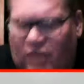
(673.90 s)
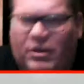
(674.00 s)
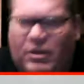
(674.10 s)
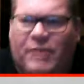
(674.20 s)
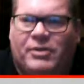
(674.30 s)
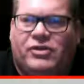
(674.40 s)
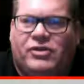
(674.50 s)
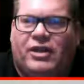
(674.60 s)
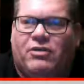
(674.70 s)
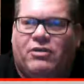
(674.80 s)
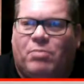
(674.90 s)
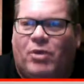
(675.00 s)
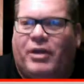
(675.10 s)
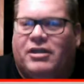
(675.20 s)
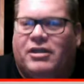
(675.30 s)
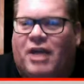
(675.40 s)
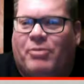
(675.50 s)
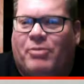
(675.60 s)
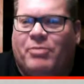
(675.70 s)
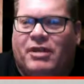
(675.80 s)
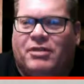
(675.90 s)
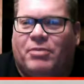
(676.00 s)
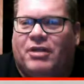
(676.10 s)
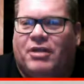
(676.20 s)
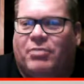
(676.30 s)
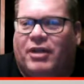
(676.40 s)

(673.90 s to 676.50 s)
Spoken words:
I was single, Pokestops meant something completely